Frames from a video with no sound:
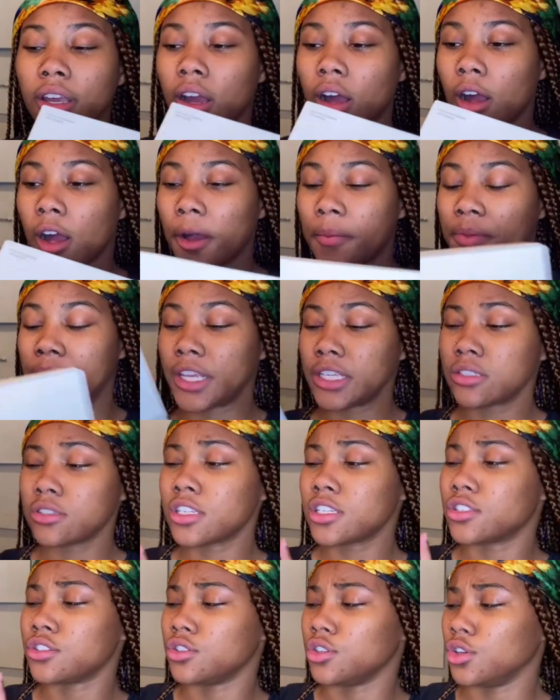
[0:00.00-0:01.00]
Um, this
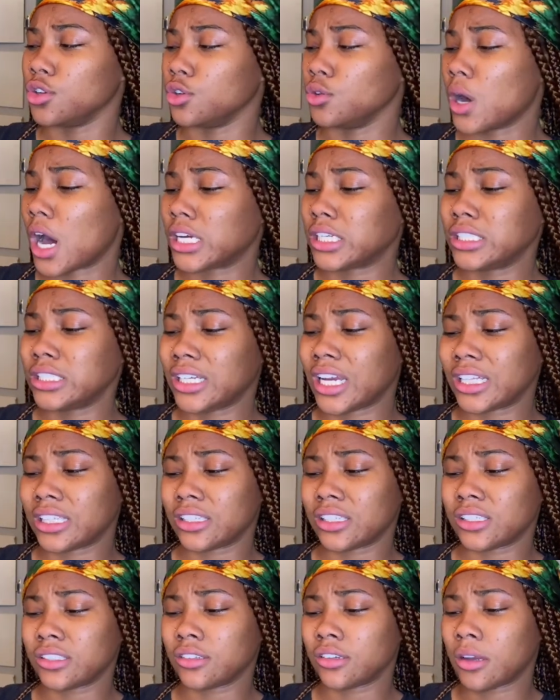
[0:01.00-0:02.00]
is new. I just got
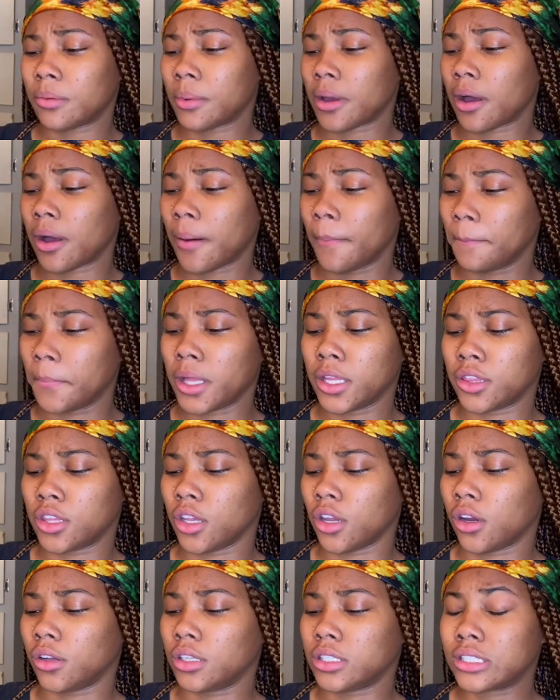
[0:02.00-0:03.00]
this about a month
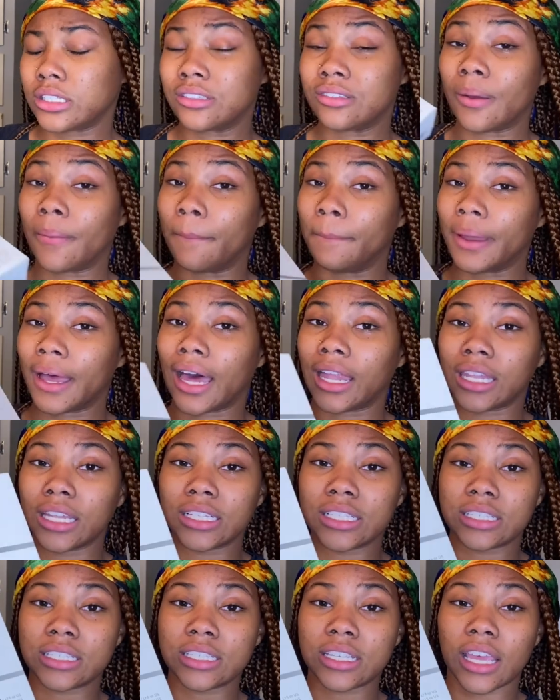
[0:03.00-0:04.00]
ago. This is the
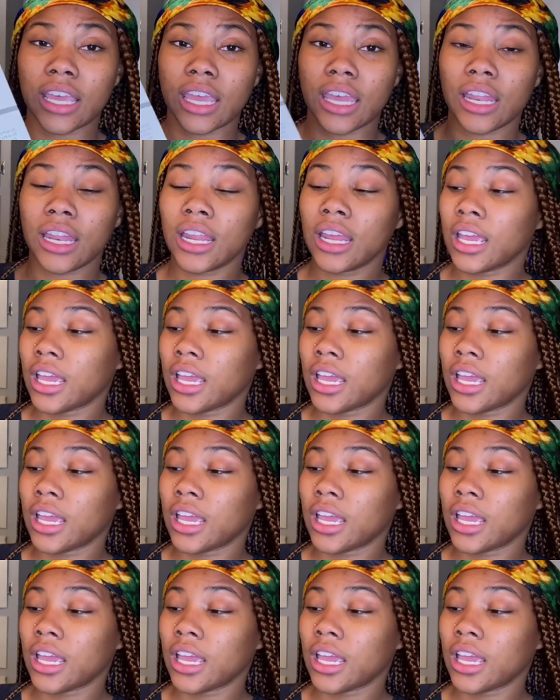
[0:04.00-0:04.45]
Balance Set.